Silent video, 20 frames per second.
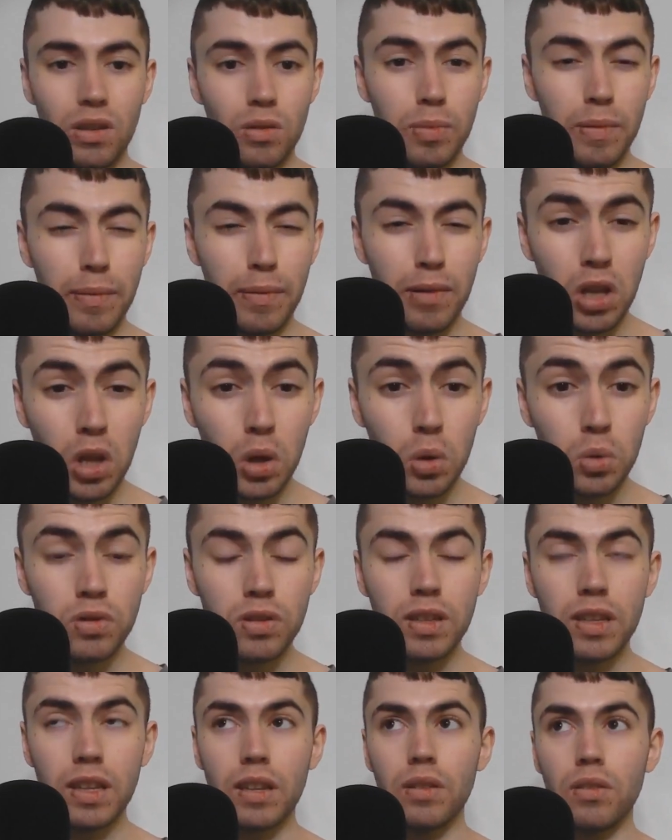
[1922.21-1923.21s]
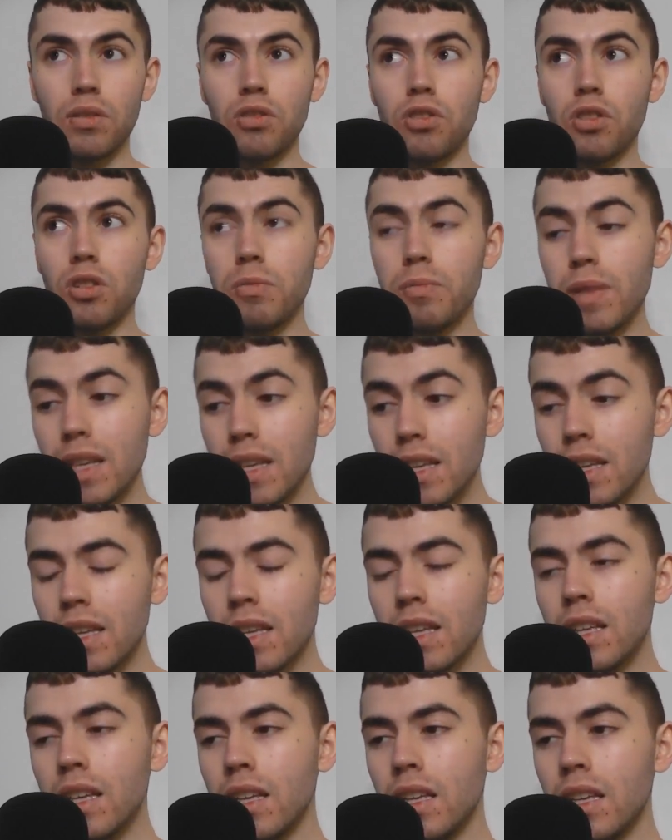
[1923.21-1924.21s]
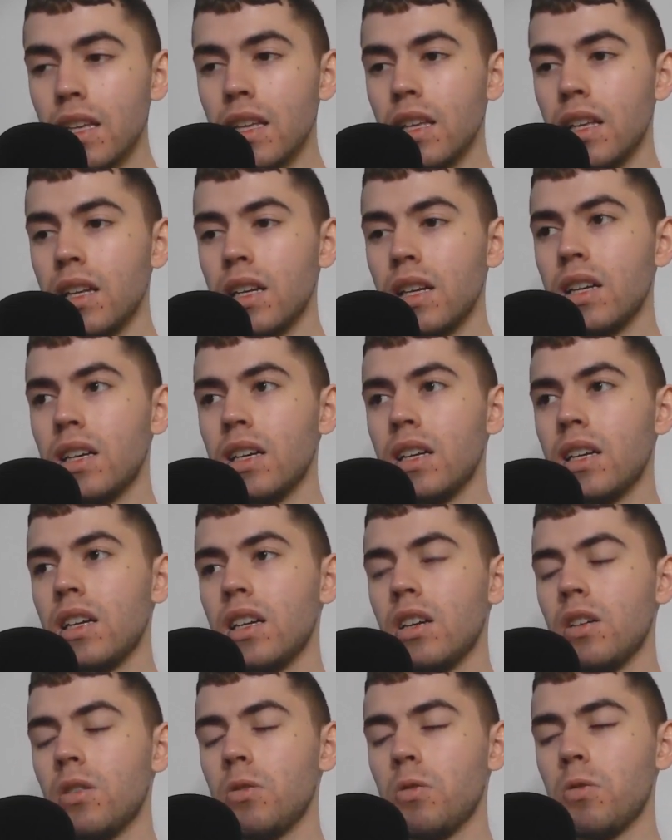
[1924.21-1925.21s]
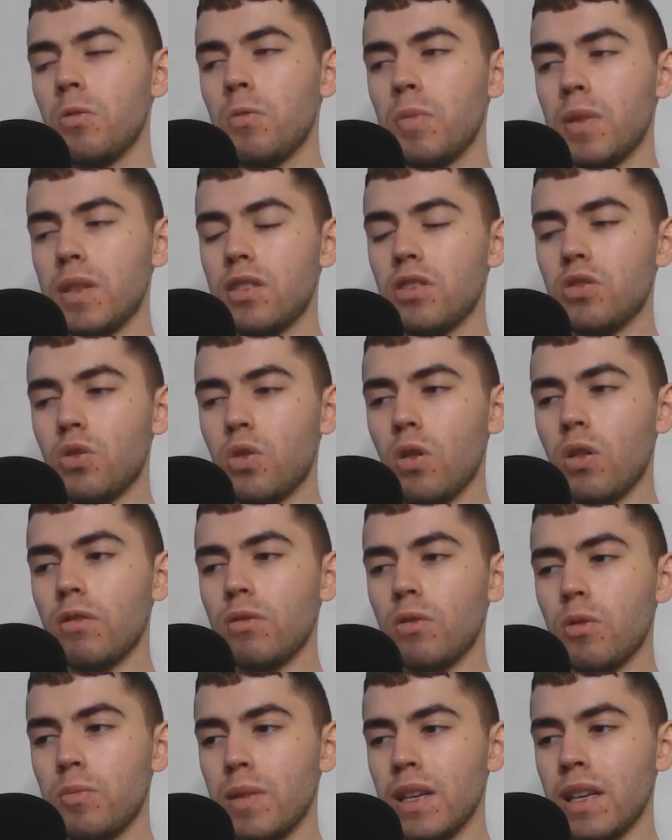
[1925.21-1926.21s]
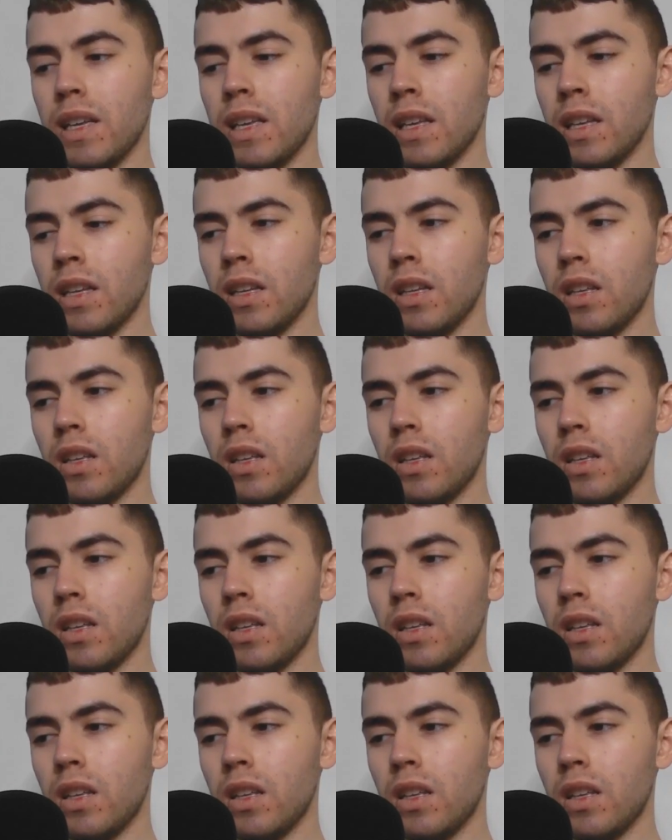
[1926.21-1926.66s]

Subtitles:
bit closer than it should be, but the score will be